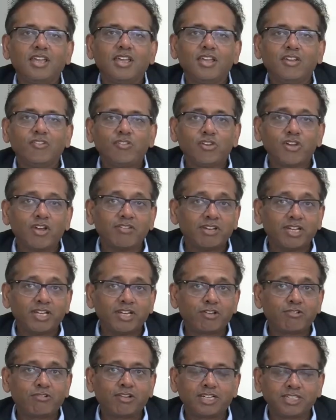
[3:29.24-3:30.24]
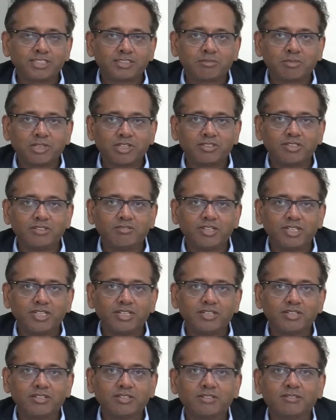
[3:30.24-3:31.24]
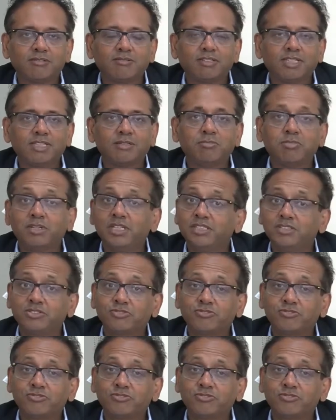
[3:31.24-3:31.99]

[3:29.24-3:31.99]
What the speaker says: If you have any queries about the video, then please